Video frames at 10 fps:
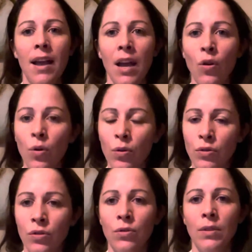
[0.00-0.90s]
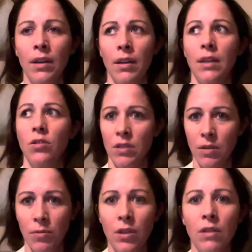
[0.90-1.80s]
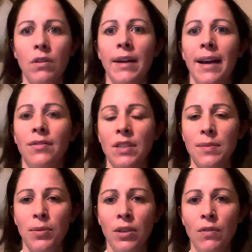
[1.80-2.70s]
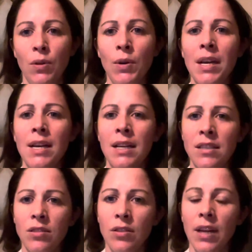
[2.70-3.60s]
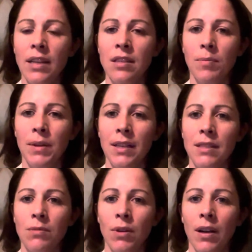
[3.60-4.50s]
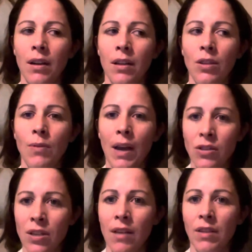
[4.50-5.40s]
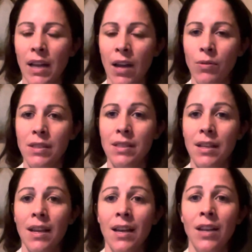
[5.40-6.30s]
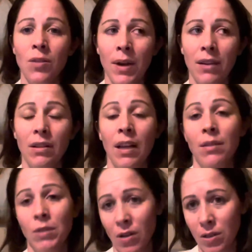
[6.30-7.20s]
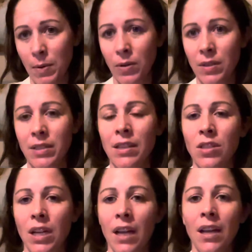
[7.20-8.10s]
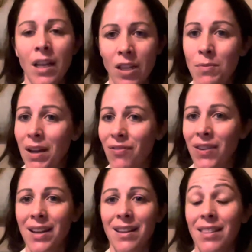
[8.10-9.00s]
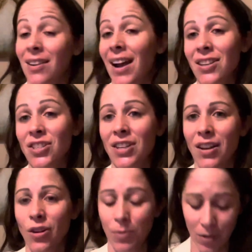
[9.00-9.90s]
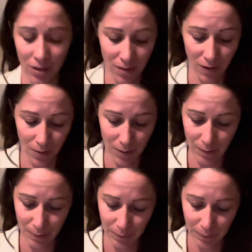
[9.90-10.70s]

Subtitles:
And go through the interesting point of view, I have this point of view, until you get to the place where you actually have allowance. You might, and we talked about this yesterday, you might find that they're actually not your points of views.